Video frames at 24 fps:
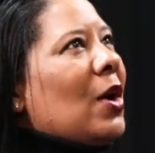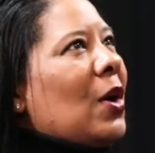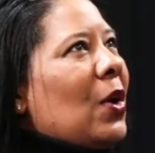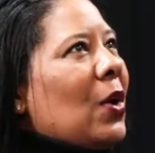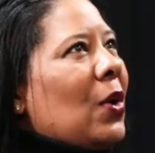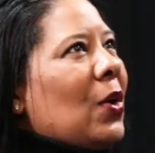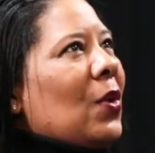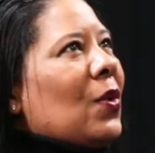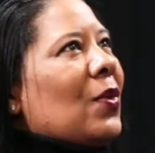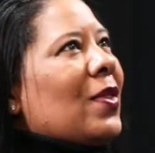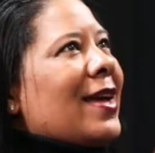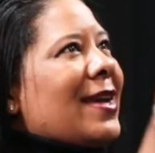
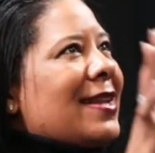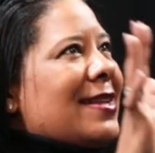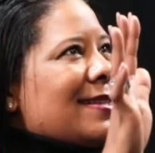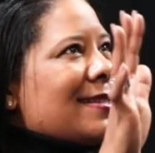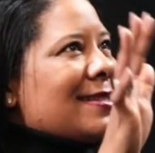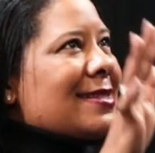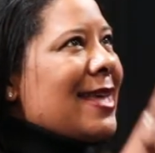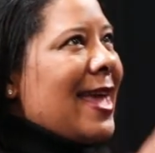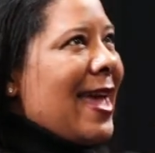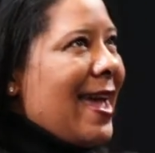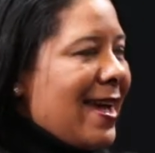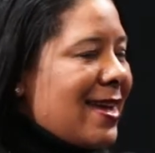goal. That
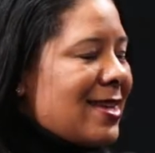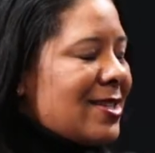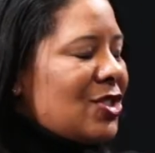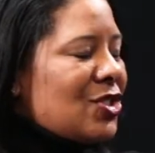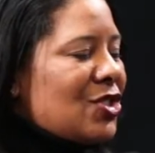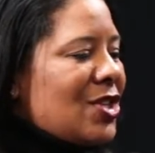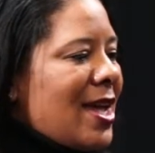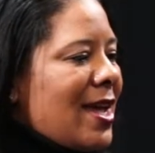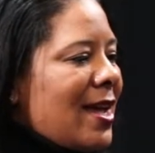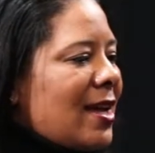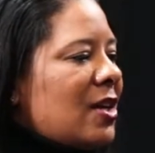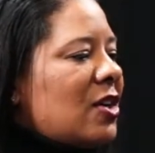is
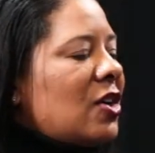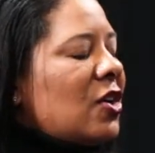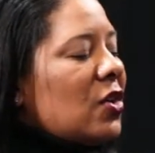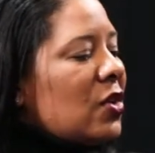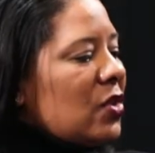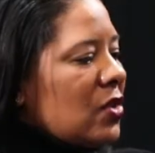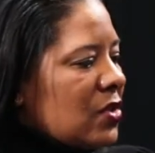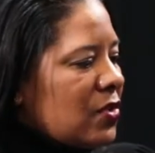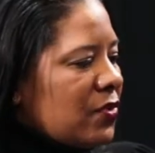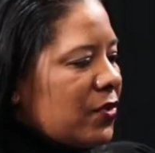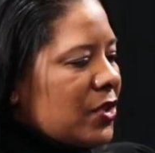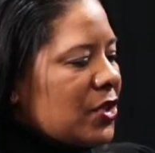hashtag
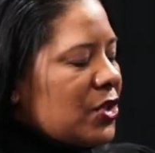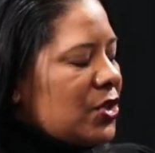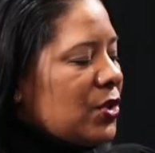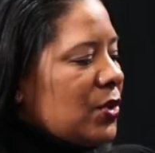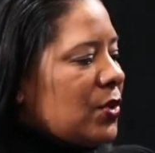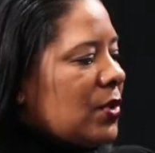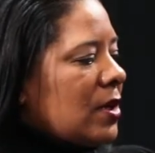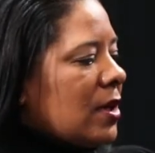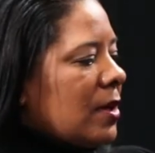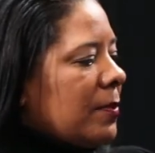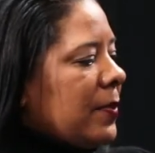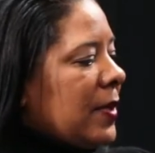goals for
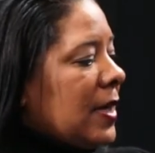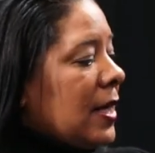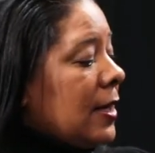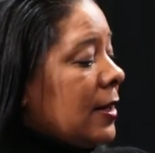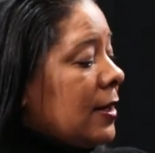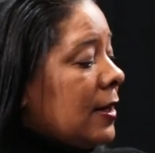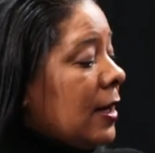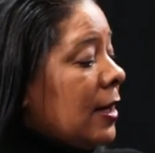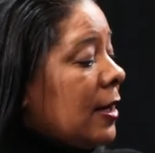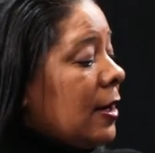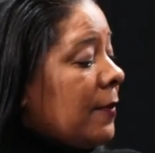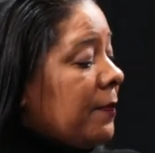sure.
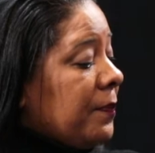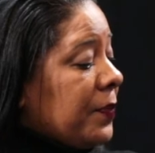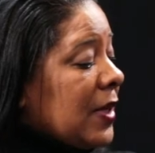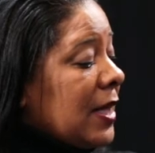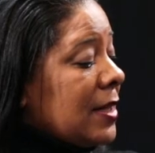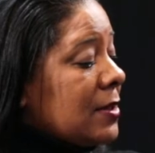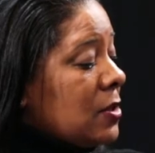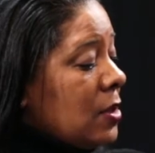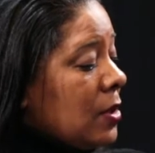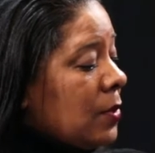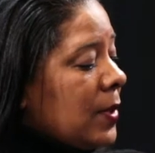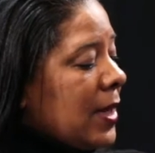But
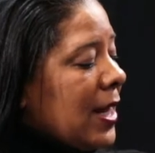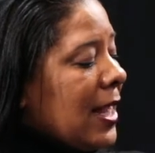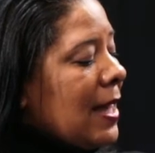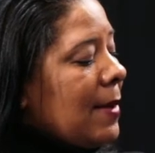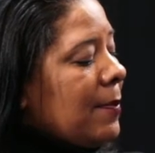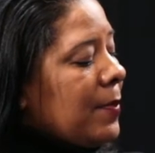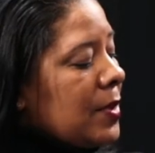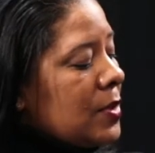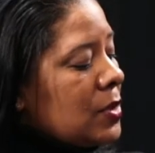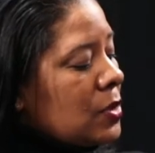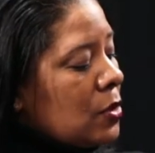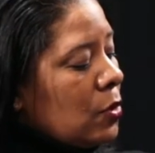I'll tell you what
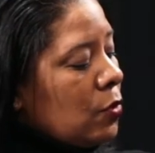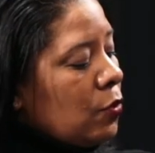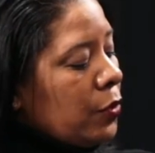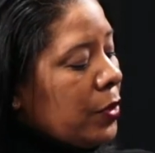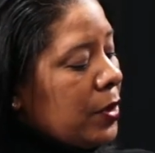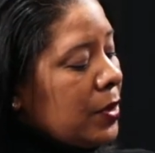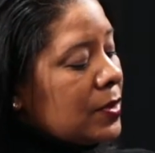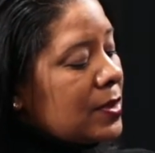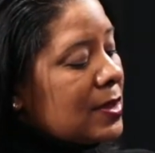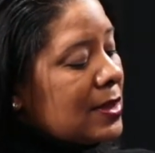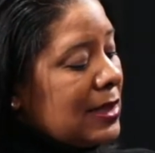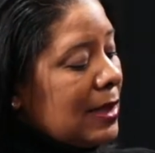happened. So
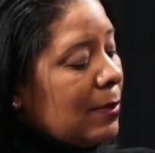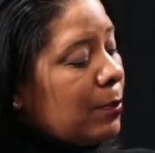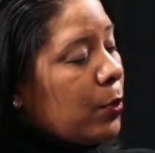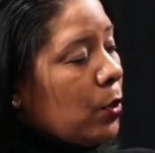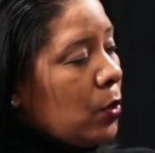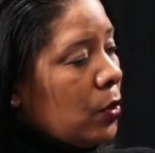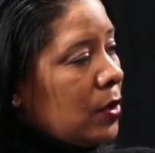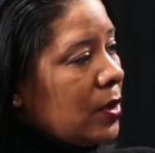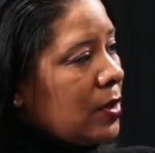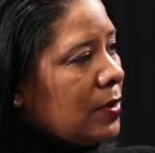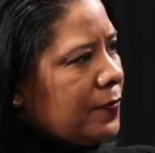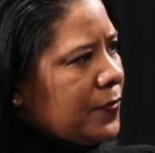Real
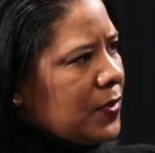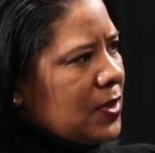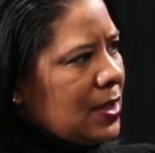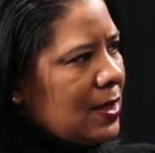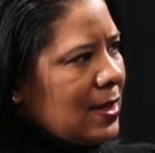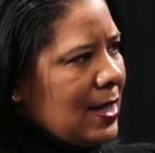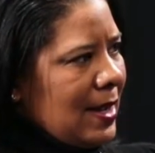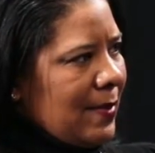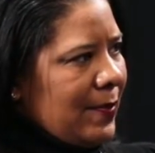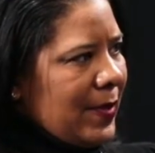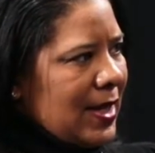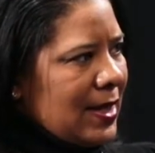Simple, you've
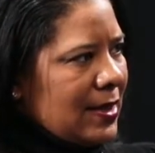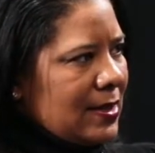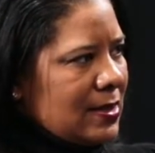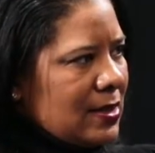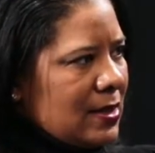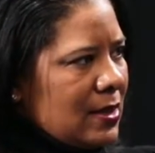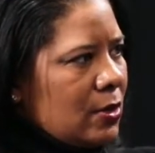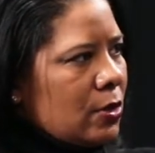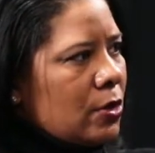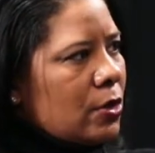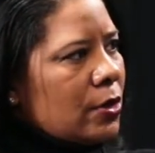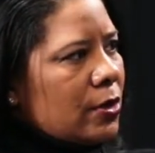seen that
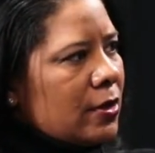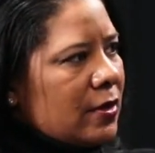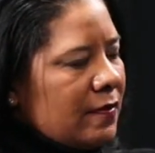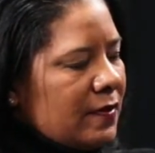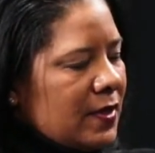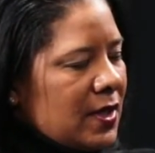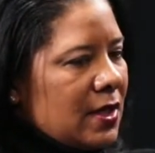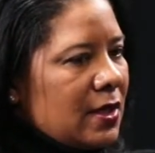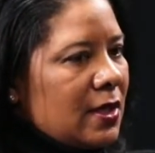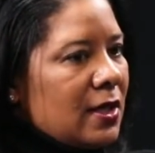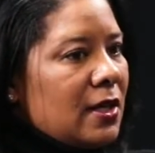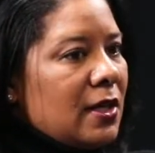magazine or heard
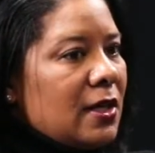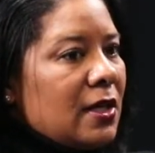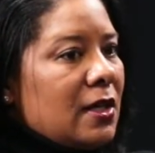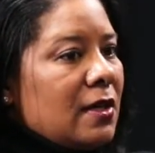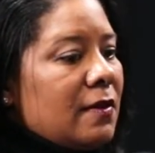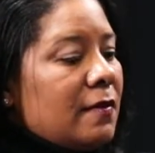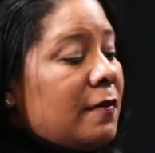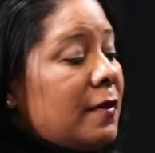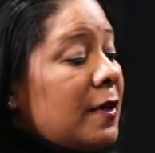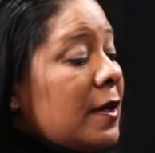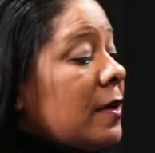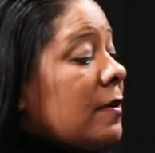of it. Yeah.
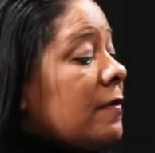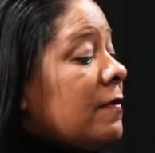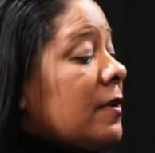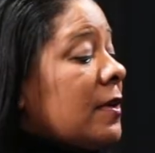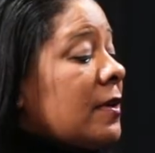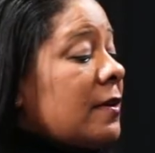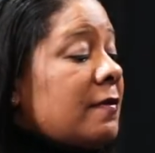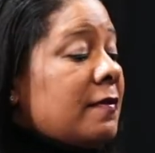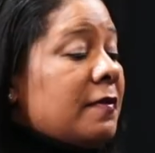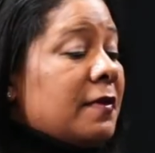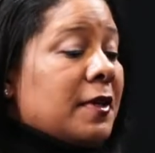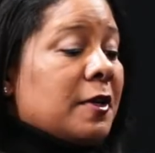Very,
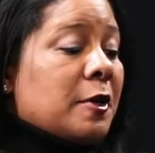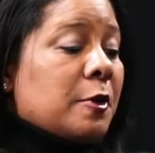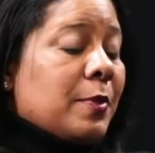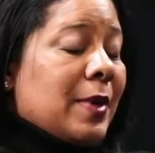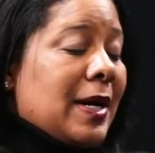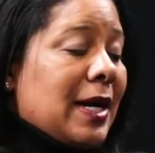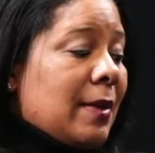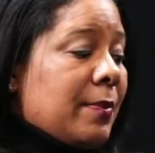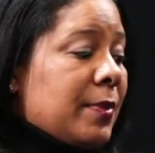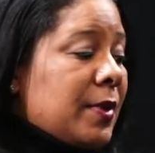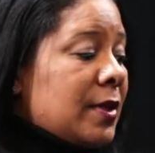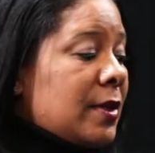very, very
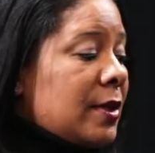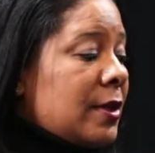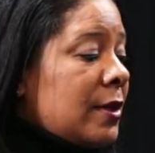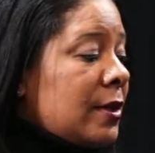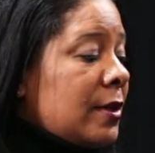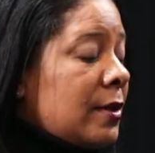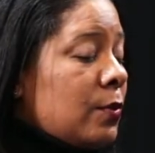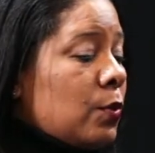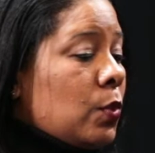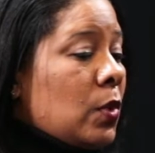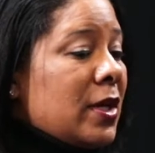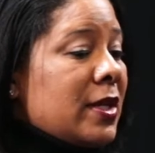
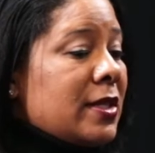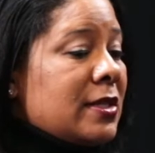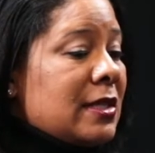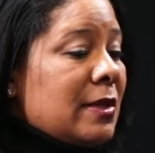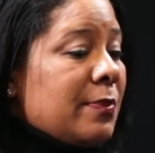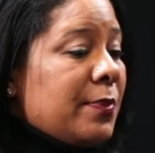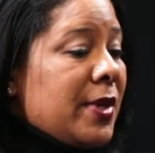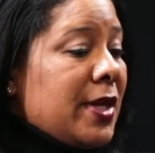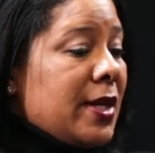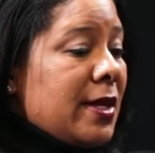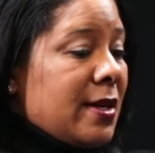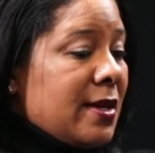popular. Wanted
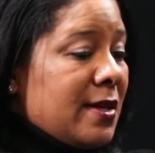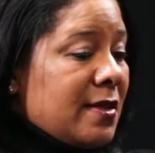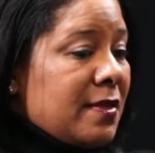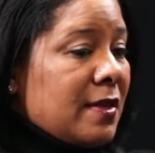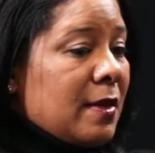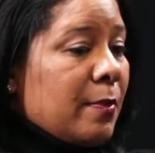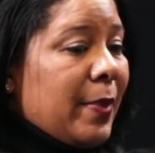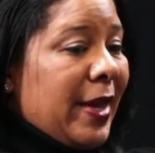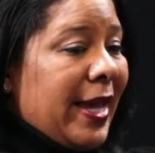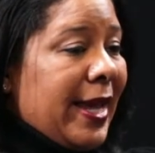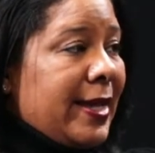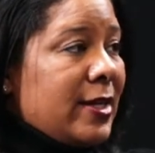to be
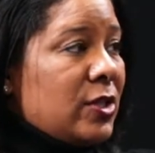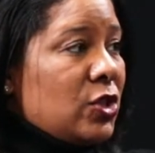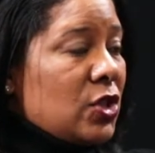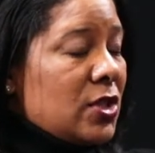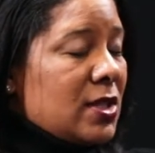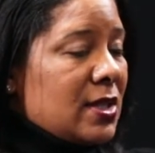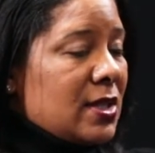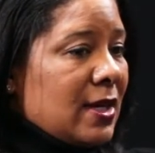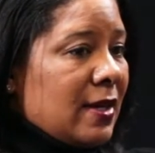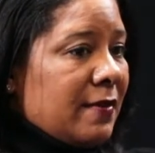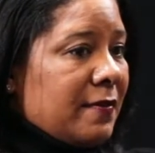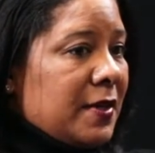in the
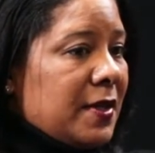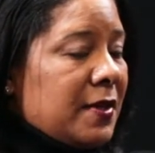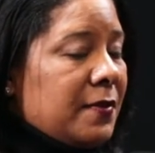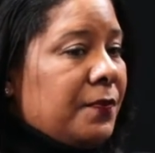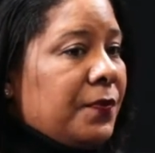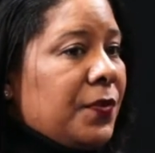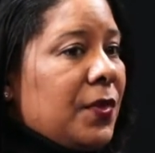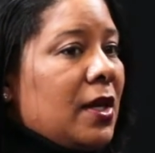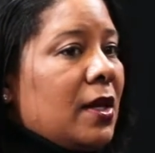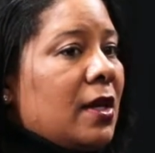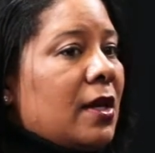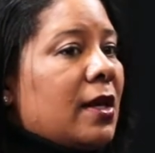pages of it.
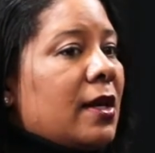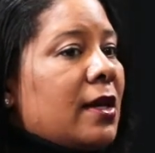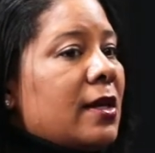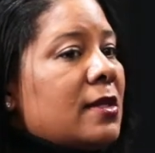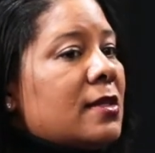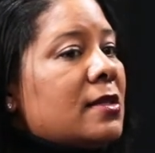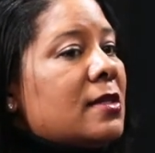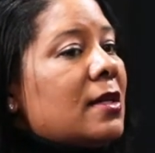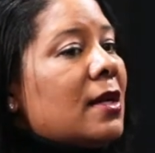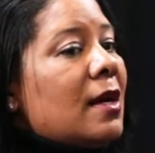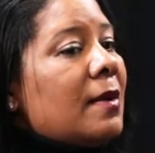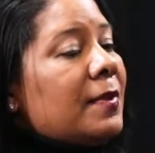
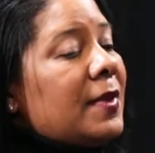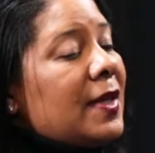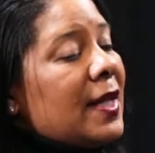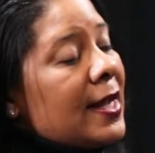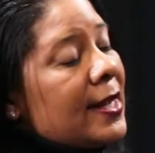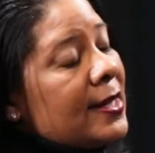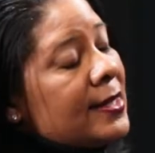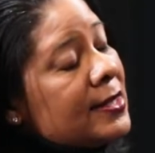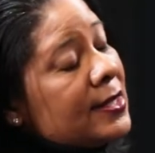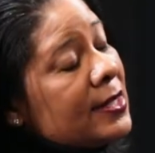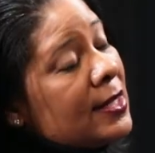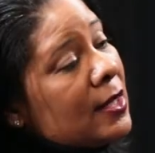Ended up
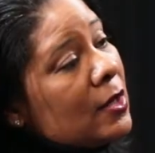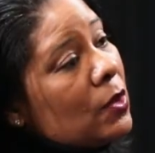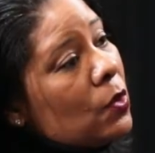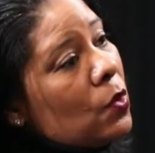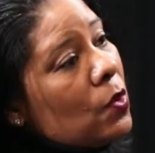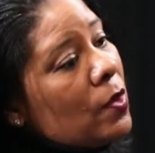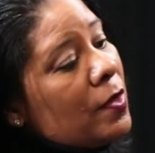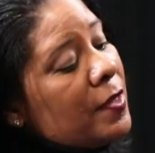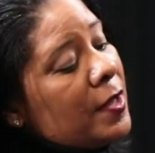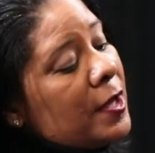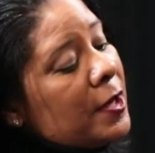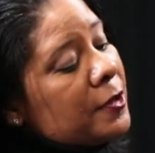landing
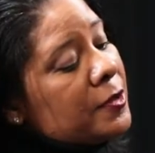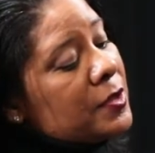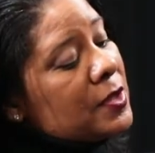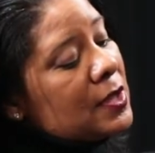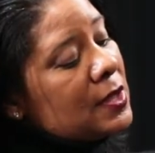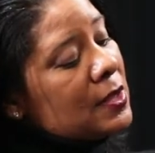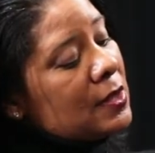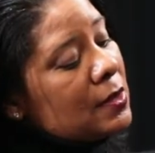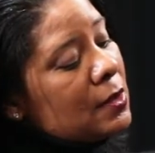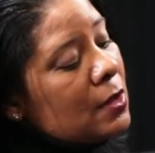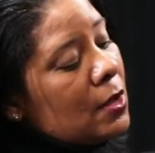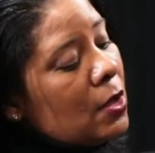on
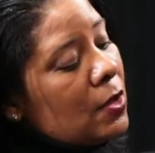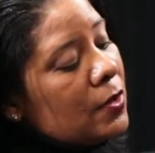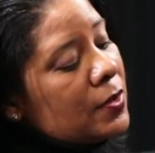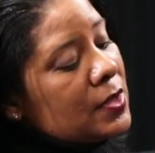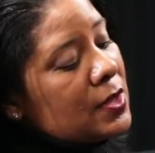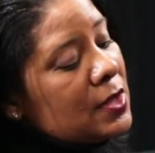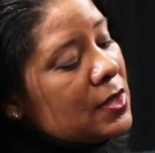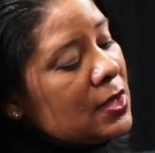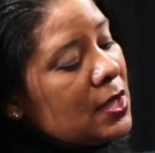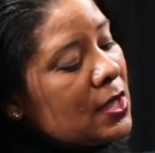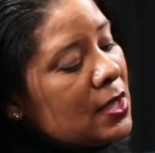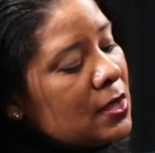our
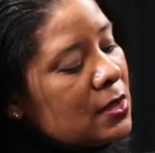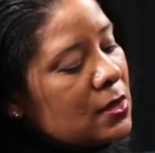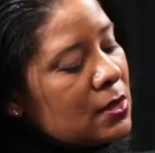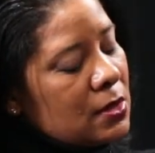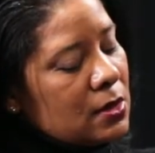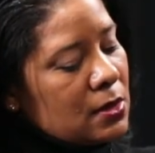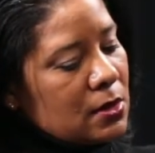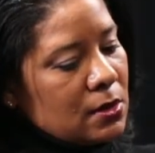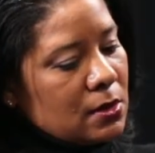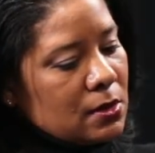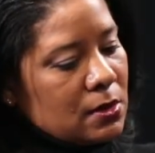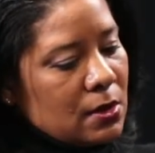
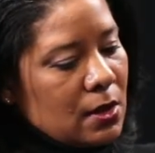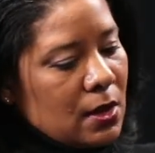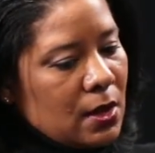6